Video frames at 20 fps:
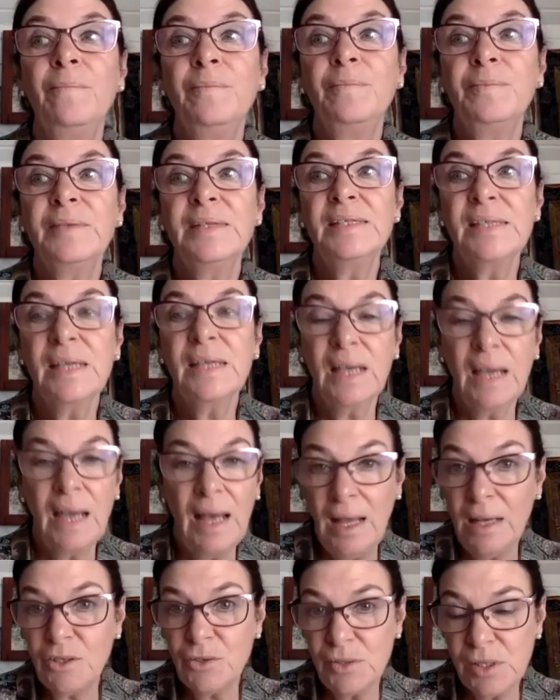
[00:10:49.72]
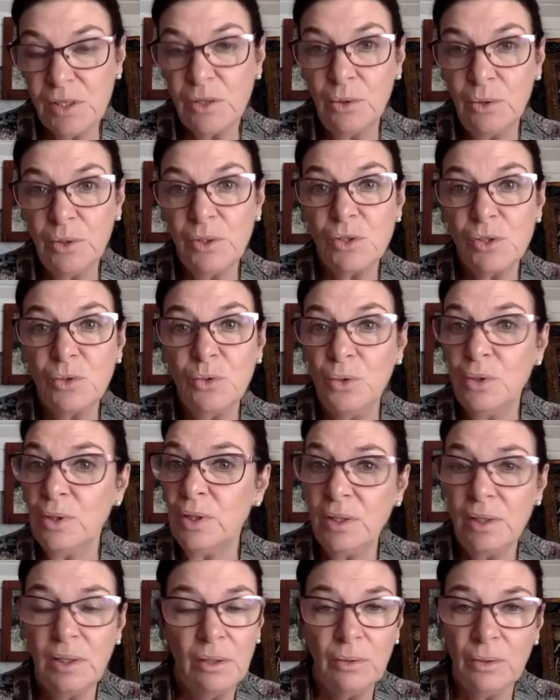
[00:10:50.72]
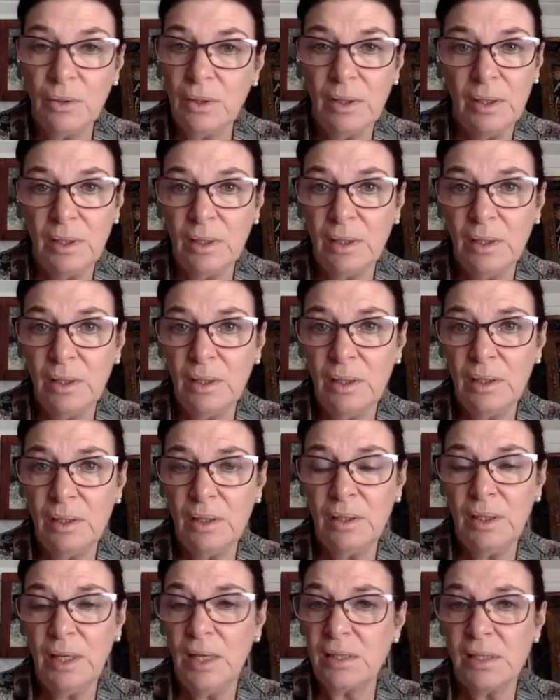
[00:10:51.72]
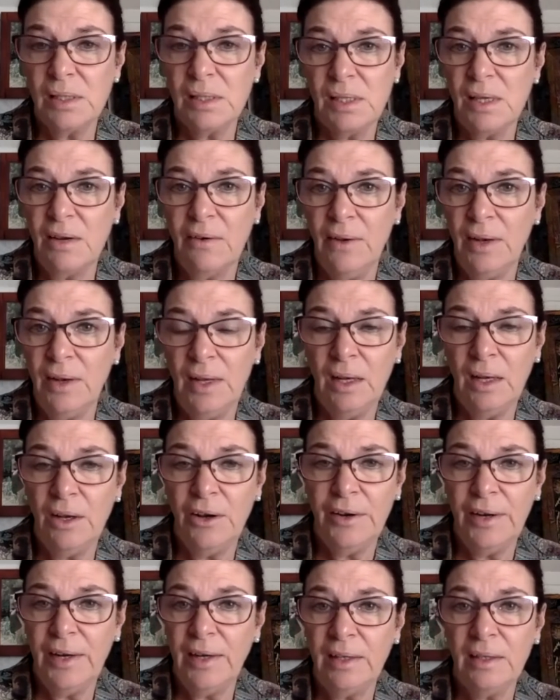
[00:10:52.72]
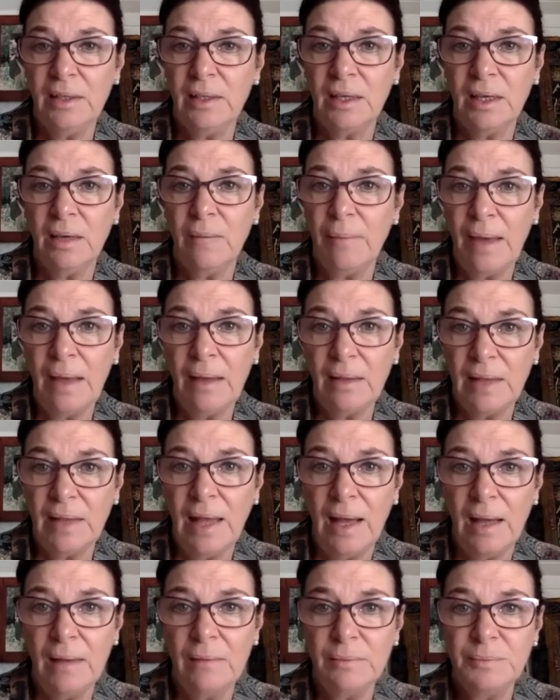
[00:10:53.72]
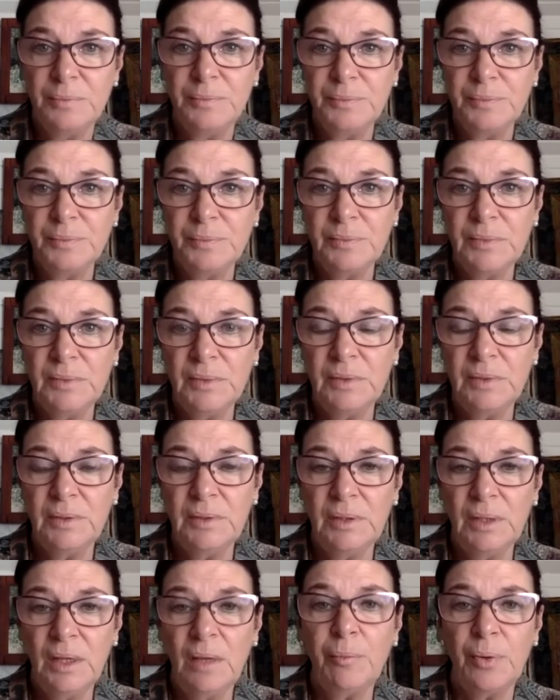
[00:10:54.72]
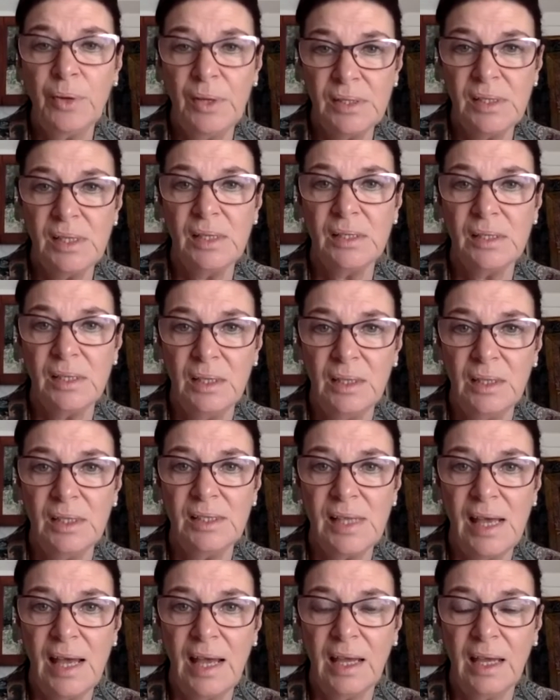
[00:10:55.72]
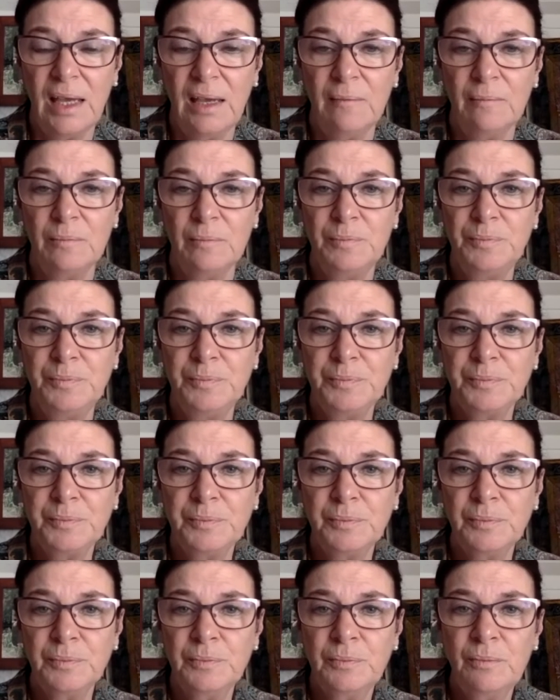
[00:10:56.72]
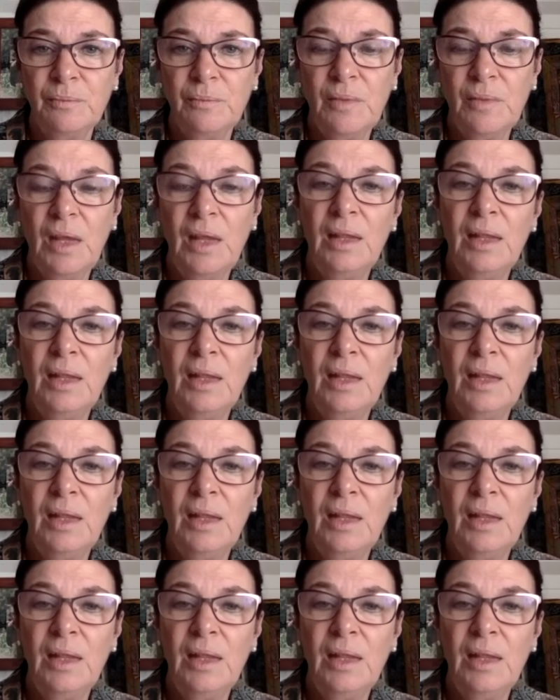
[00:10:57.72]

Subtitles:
psychiatrists go to school and don't necessarily learn anything about that, a process in the psyche. They